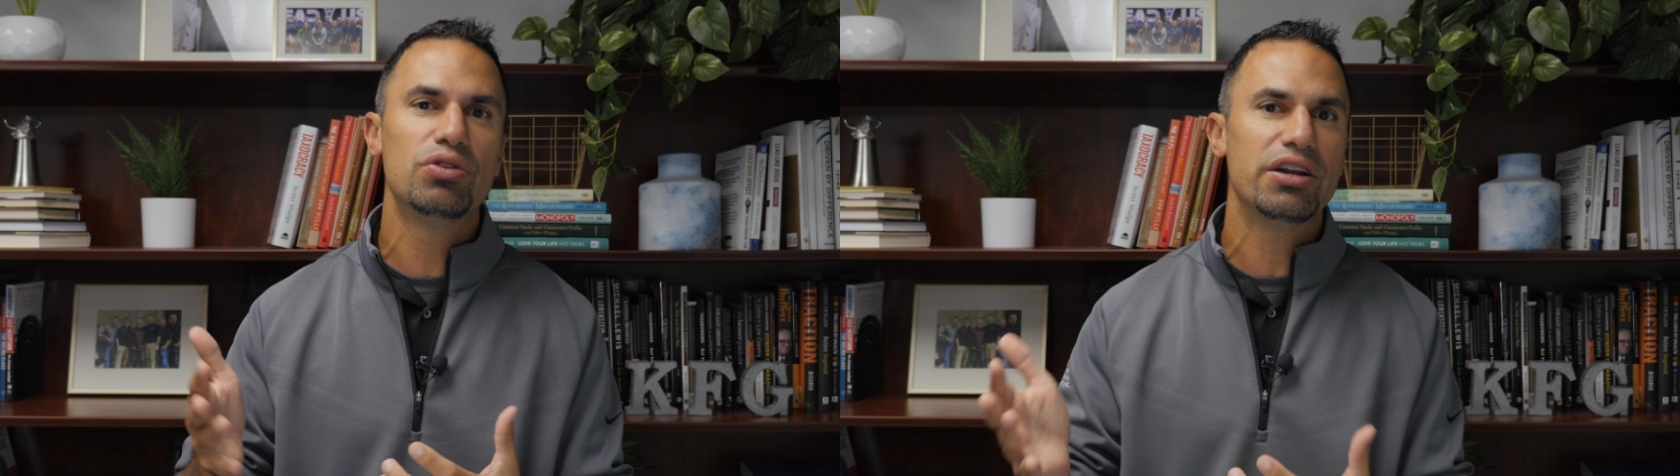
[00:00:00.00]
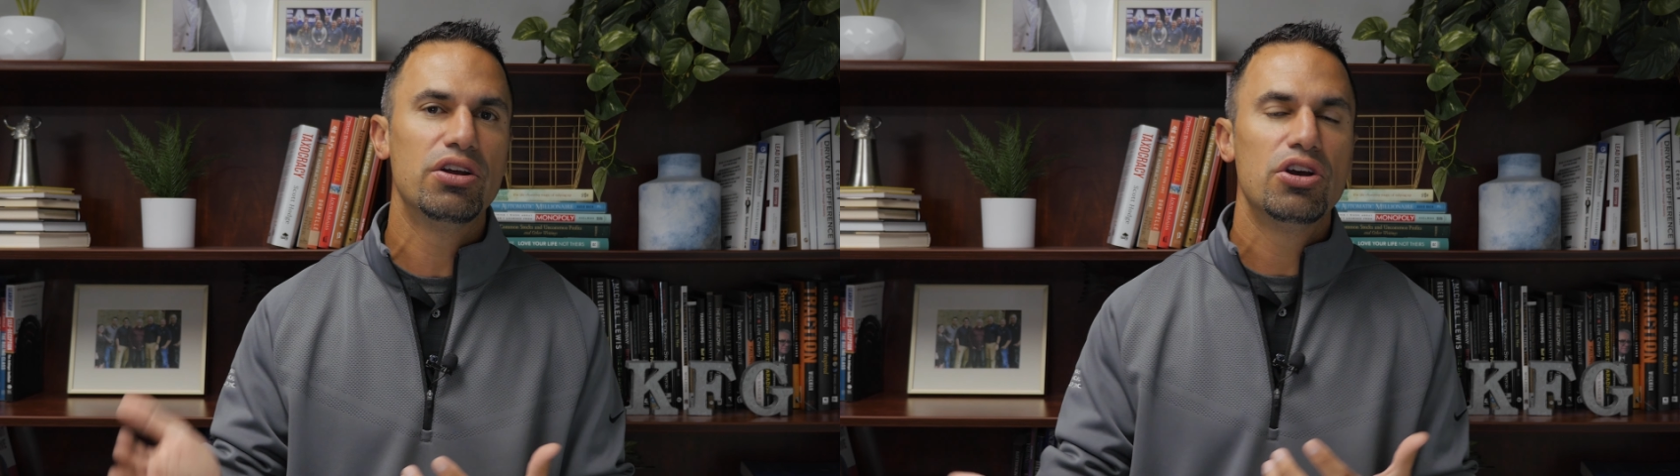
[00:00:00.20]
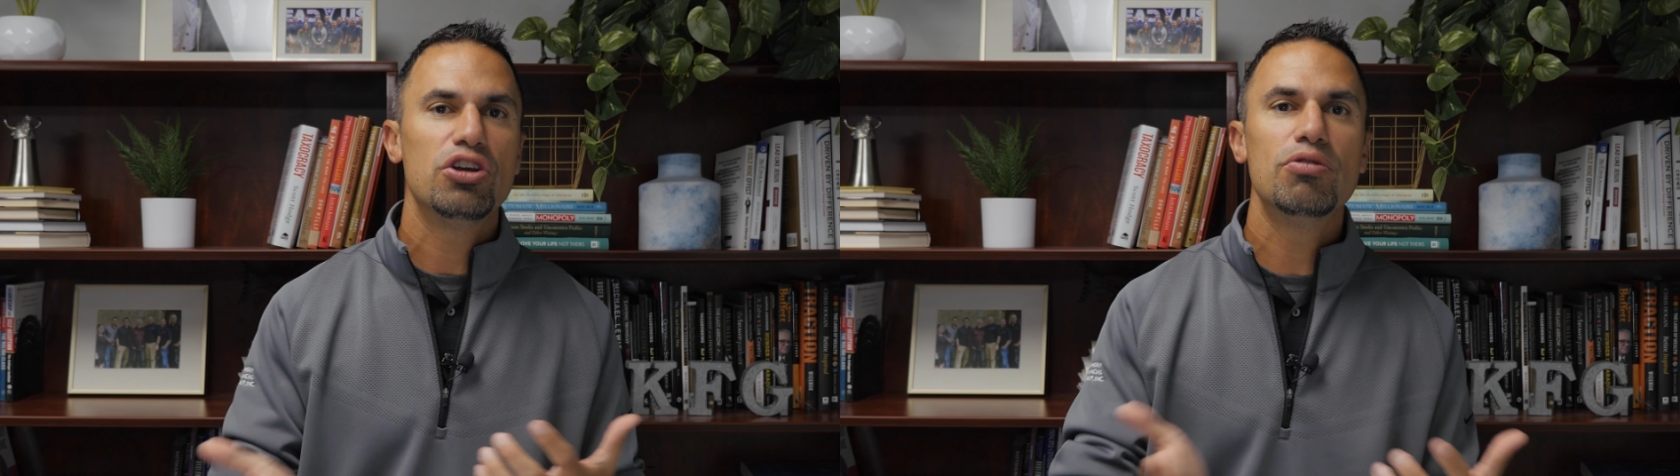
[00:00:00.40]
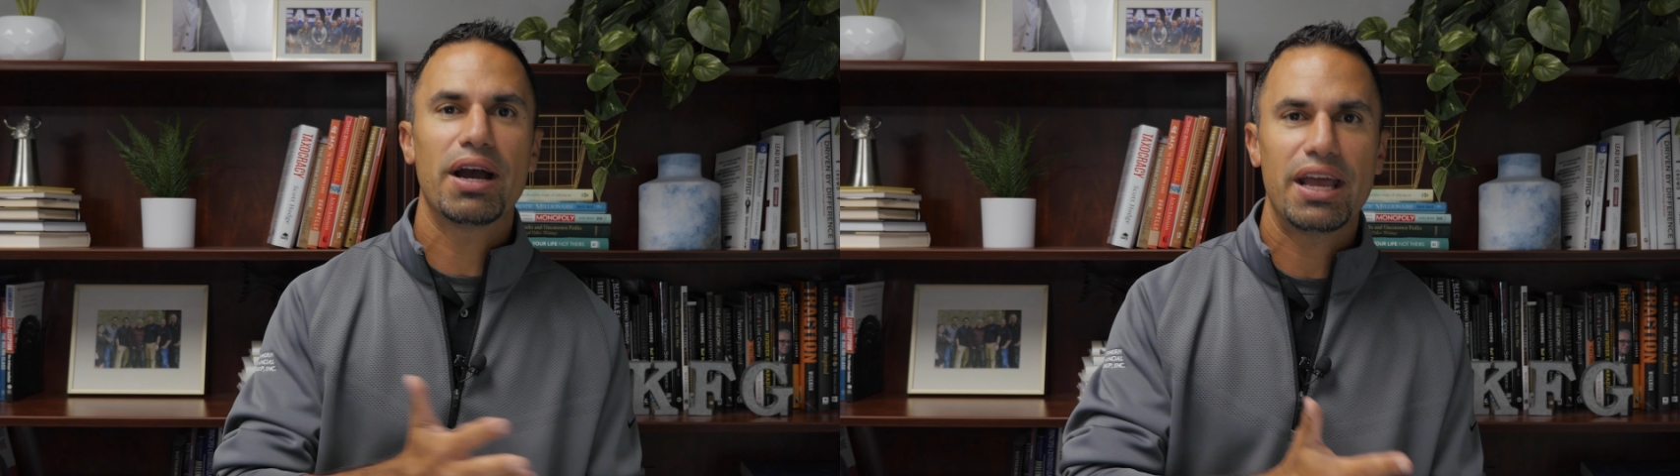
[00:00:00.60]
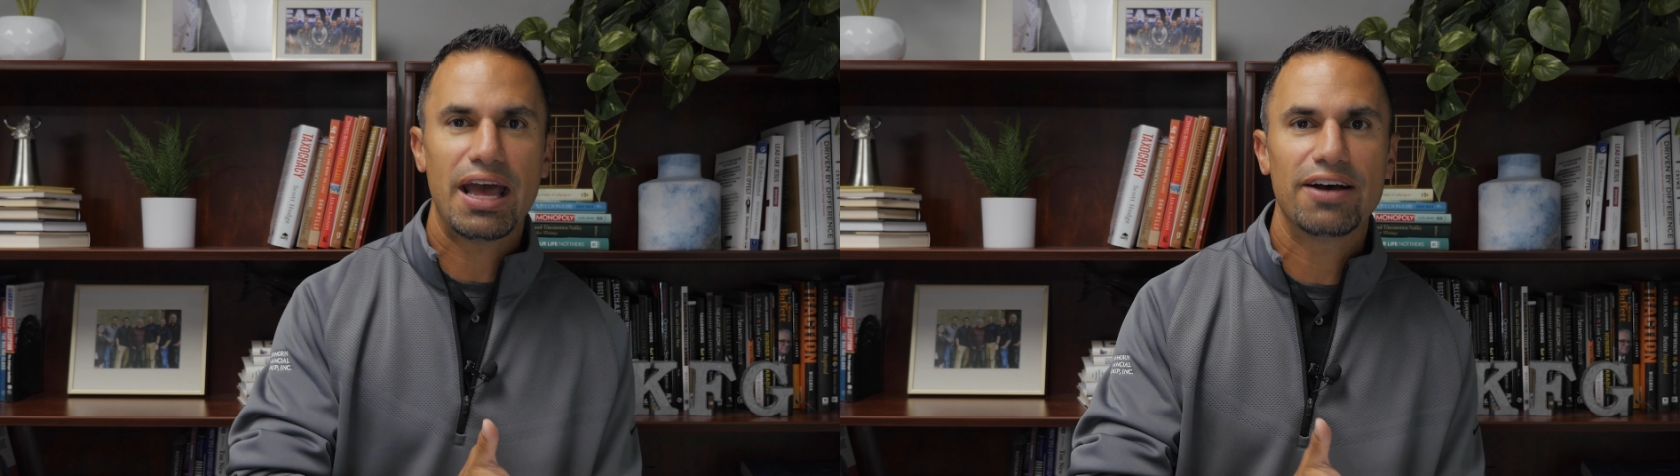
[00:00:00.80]
then you
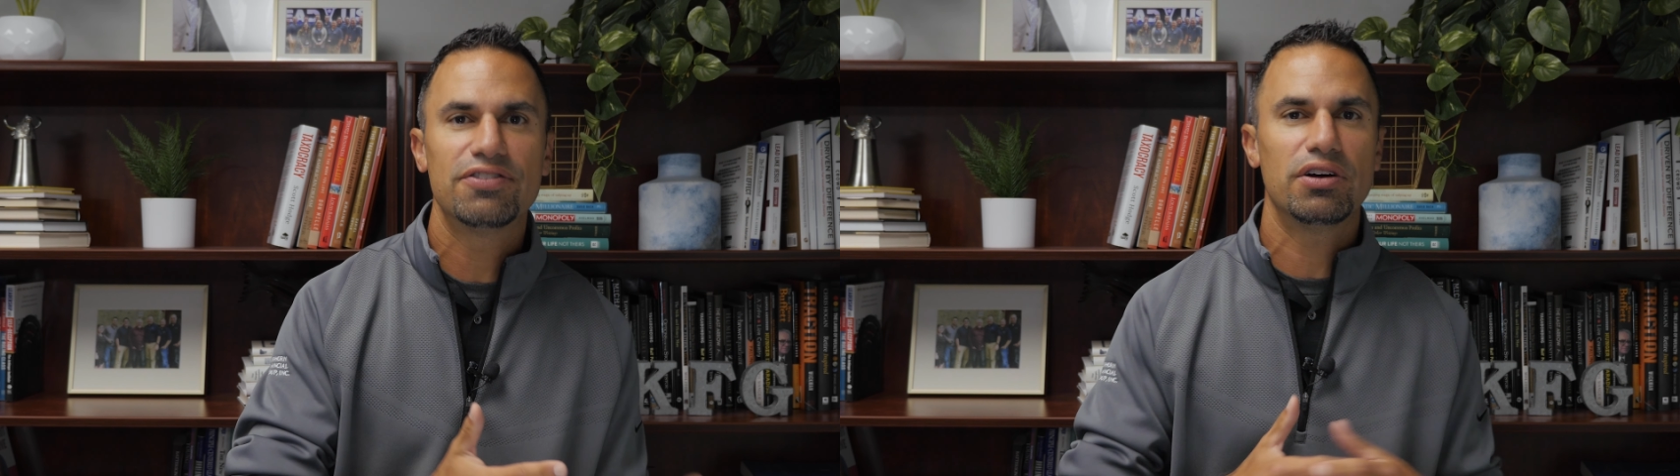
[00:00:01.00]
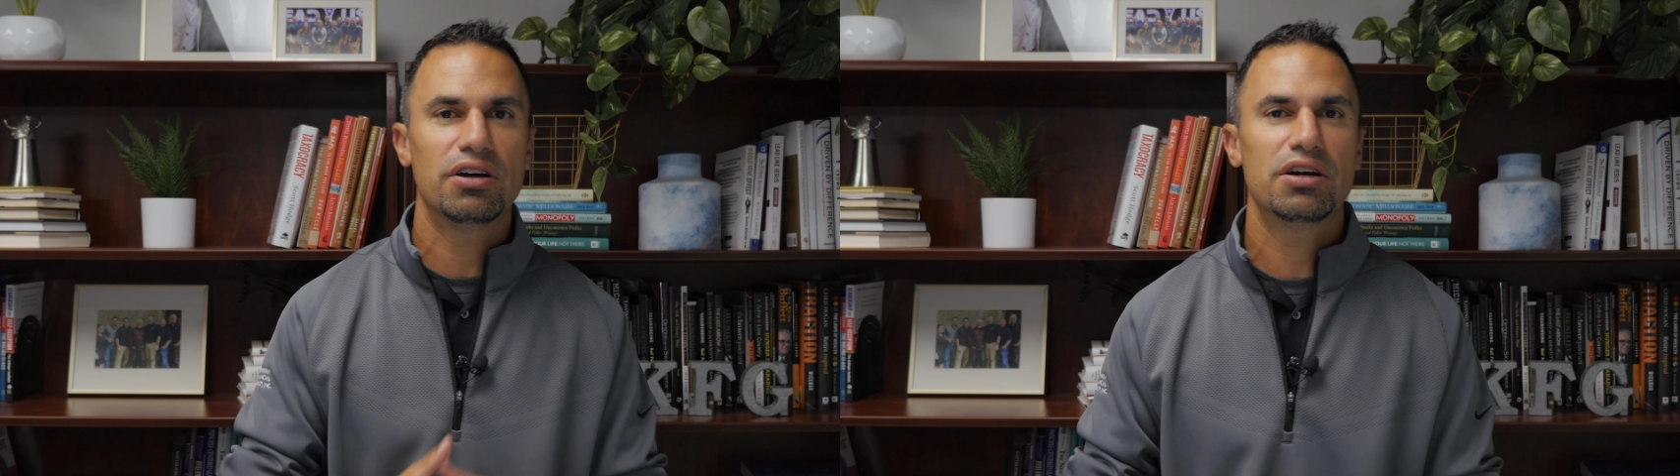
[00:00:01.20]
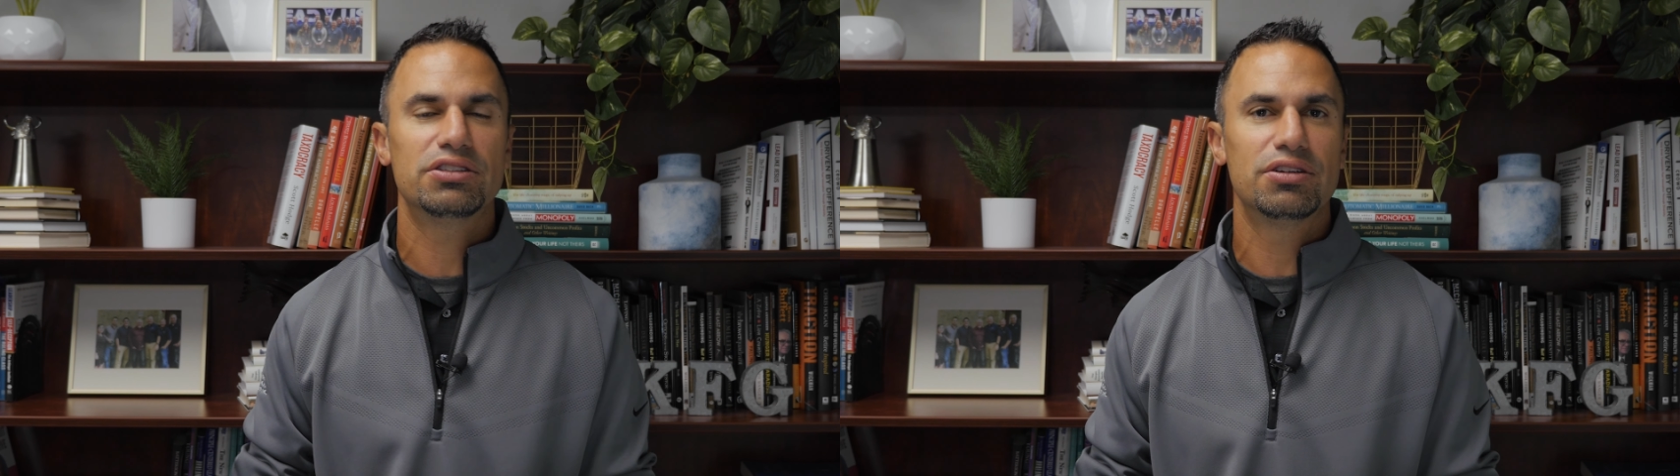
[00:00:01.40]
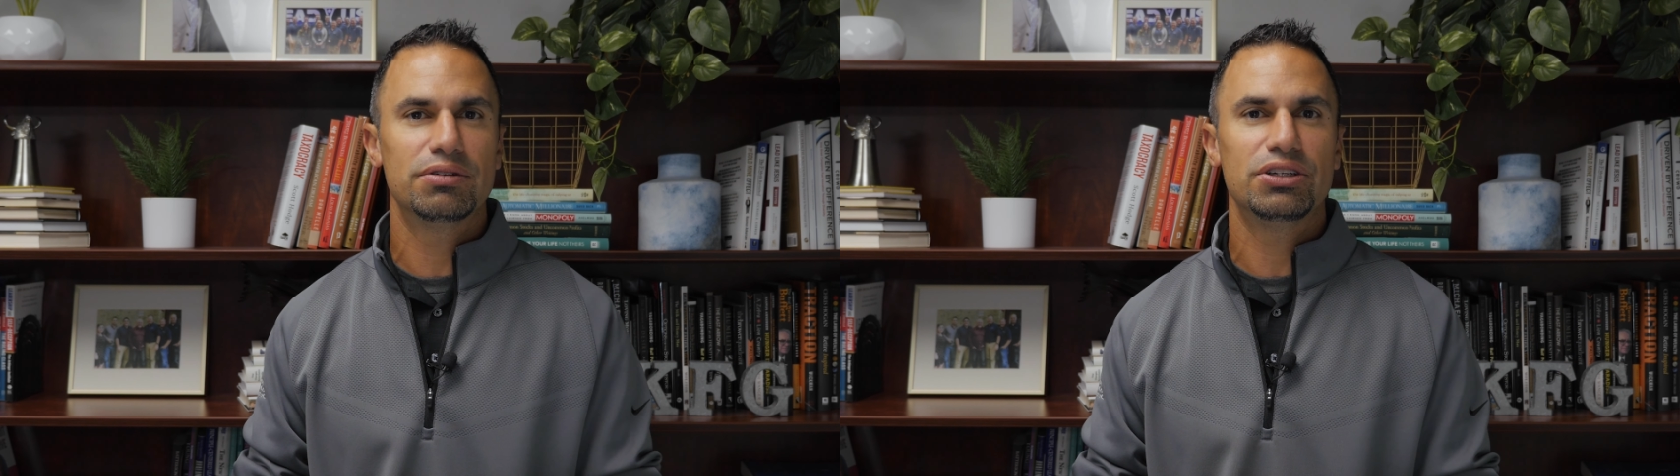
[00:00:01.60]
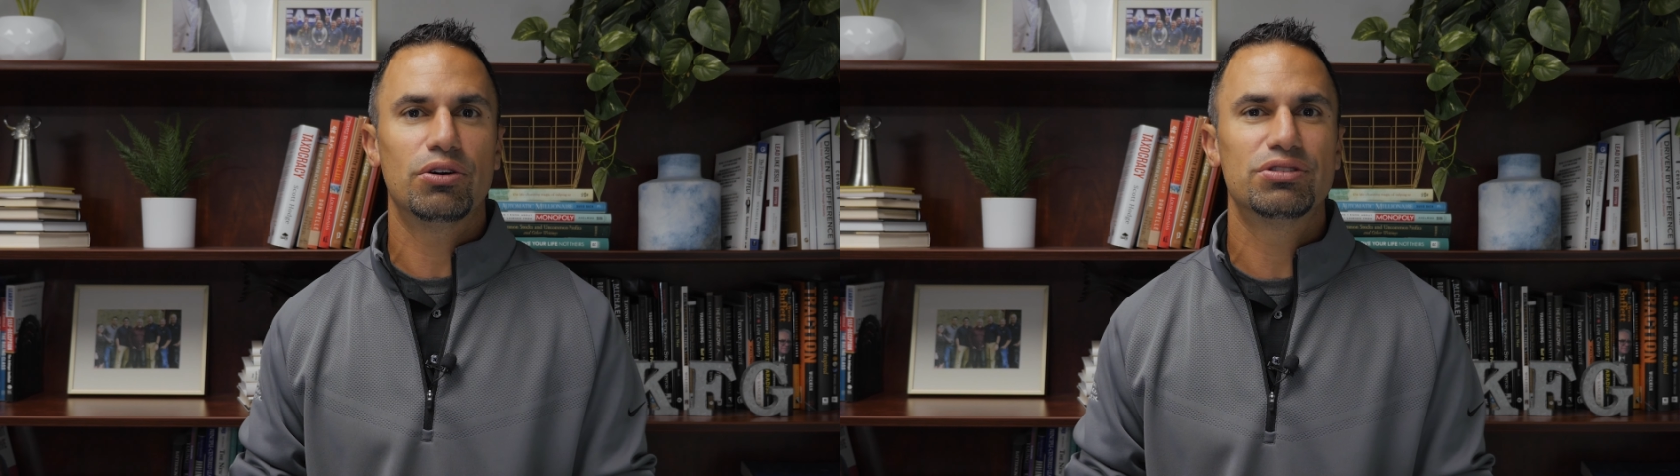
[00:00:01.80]
might have uh,
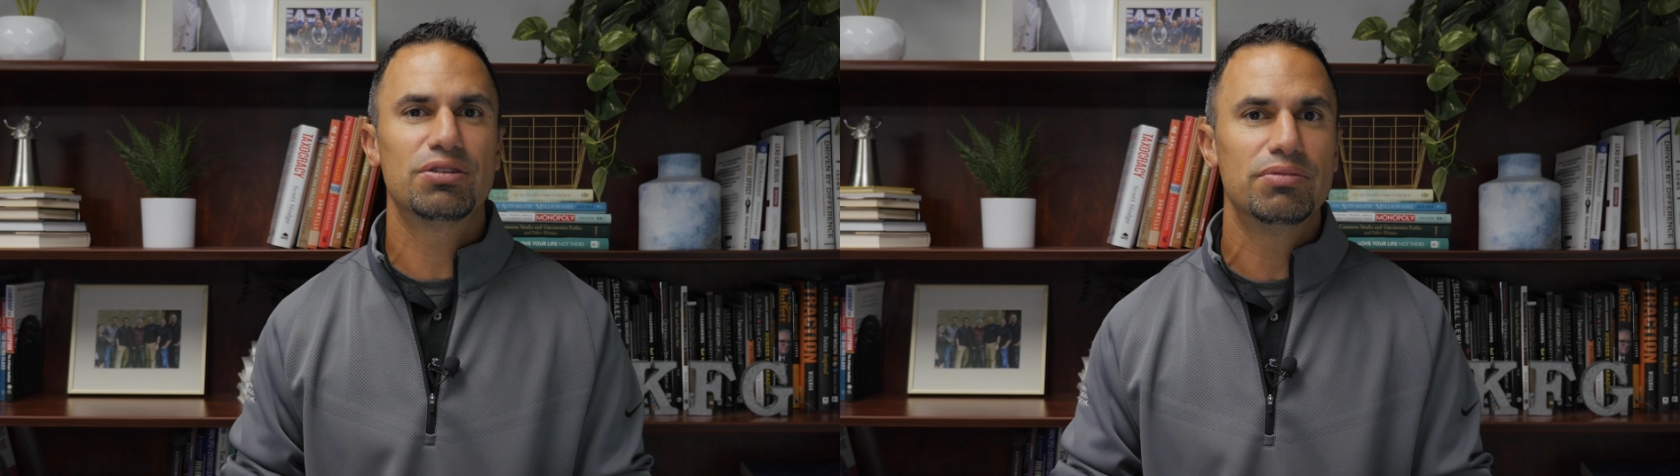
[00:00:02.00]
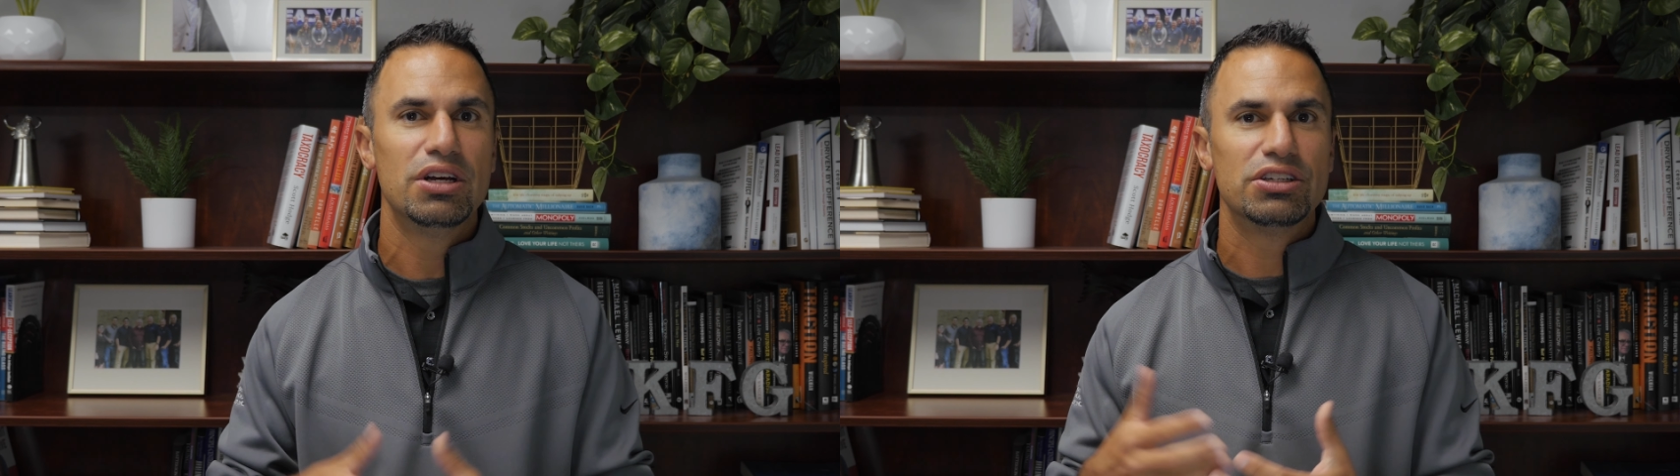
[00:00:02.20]
some, you know, some,